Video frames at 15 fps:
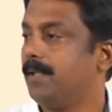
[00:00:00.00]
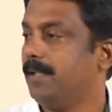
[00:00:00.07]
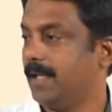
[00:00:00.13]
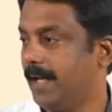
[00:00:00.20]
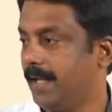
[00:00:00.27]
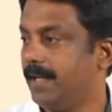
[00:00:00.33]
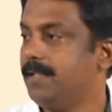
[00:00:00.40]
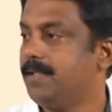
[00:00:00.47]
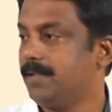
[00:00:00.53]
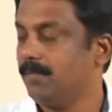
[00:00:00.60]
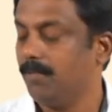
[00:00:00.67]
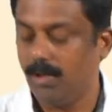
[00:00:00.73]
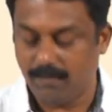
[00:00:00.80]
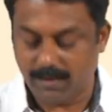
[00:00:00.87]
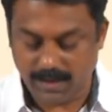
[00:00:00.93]
the current
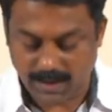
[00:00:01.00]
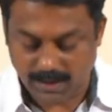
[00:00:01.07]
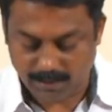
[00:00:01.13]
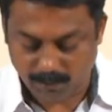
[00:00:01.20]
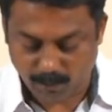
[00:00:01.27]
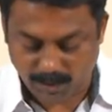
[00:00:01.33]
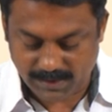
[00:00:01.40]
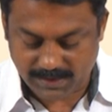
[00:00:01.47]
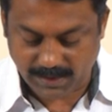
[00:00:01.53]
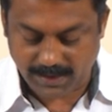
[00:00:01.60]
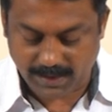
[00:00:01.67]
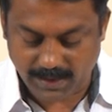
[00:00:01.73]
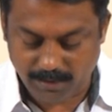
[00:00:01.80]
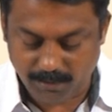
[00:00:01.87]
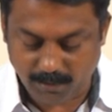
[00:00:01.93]
over uh, one
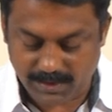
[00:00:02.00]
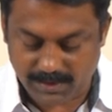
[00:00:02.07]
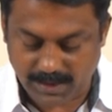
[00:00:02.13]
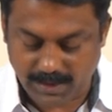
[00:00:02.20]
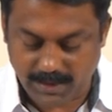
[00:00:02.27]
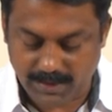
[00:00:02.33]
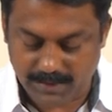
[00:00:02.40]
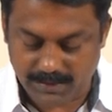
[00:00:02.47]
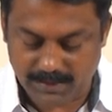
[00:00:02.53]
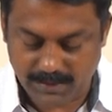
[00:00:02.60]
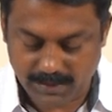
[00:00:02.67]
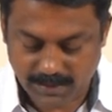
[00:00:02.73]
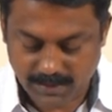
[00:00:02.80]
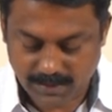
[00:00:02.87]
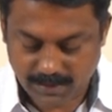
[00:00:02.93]
cycle, one cycle is
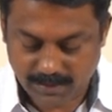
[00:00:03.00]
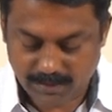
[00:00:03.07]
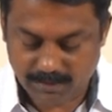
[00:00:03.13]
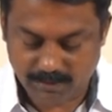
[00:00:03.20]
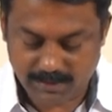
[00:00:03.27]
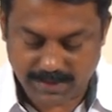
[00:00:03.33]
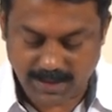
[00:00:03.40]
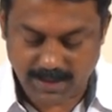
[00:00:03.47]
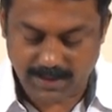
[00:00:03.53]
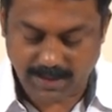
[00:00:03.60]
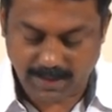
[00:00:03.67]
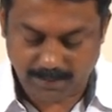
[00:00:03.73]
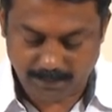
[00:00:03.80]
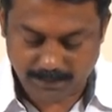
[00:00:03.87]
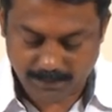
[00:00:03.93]
one cycle
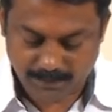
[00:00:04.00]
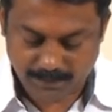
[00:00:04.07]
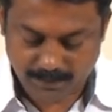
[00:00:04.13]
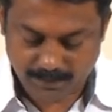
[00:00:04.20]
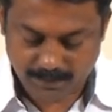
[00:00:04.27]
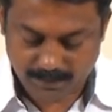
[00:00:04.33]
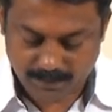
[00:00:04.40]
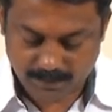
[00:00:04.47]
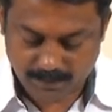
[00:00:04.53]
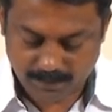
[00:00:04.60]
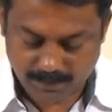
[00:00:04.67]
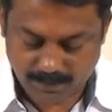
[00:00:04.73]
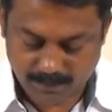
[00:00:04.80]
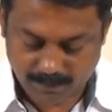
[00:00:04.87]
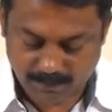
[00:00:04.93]
time.
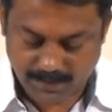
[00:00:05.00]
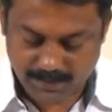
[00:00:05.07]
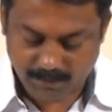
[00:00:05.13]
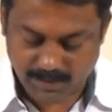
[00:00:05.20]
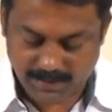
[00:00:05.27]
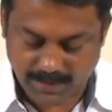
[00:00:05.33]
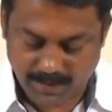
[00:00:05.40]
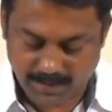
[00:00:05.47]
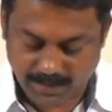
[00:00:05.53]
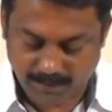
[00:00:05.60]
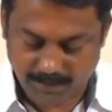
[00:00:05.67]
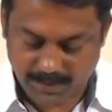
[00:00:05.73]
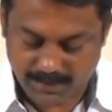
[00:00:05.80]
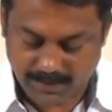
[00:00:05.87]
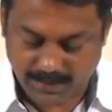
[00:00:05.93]
What is one cycle
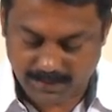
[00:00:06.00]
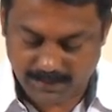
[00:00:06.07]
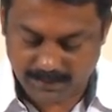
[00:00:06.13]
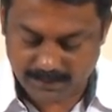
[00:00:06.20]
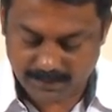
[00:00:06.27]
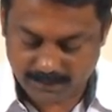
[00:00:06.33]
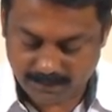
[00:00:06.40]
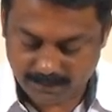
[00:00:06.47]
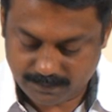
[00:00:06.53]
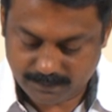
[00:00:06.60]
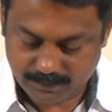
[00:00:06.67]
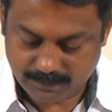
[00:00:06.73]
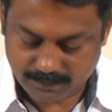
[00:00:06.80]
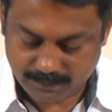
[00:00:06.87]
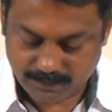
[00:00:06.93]
time in this case?
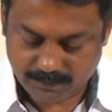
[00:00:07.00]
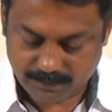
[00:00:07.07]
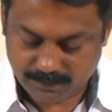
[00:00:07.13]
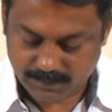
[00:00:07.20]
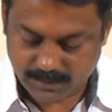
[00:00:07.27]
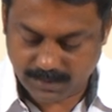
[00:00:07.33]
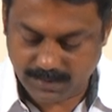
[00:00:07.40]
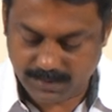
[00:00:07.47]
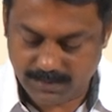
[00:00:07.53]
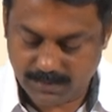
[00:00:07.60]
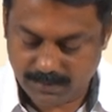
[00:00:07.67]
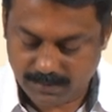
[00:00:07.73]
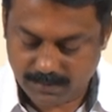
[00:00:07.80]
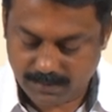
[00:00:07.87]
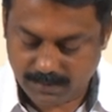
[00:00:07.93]
Is
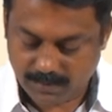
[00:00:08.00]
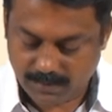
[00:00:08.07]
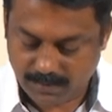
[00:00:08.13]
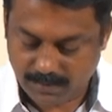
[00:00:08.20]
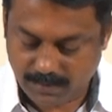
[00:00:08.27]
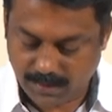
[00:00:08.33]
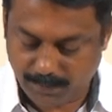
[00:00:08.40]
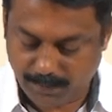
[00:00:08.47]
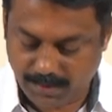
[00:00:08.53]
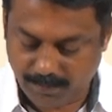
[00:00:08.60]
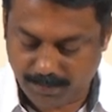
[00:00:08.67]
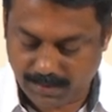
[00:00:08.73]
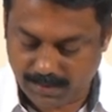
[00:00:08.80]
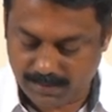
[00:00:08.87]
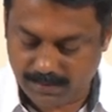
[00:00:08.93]
Tp
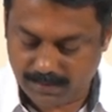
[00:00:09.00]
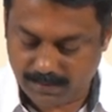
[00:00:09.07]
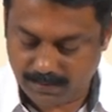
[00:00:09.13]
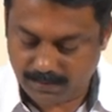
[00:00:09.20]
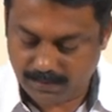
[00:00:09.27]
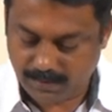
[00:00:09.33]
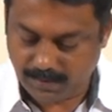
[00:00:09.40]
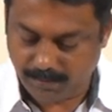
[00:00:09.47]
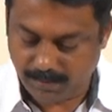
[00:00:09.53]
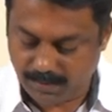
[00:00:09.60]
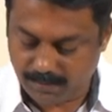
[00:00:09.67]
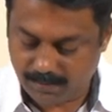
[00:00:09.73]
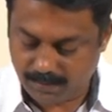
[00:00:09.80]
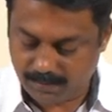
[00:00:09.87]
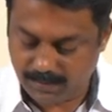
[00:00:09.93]
plus Tb,
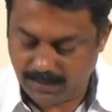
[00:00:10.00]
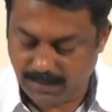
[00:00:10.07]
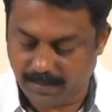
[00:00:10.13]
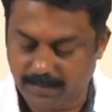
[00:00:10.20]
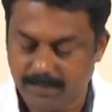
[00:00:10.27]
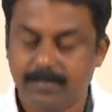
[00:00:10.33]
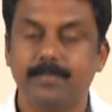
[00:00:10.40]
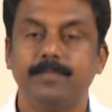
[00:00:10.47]
isn't it?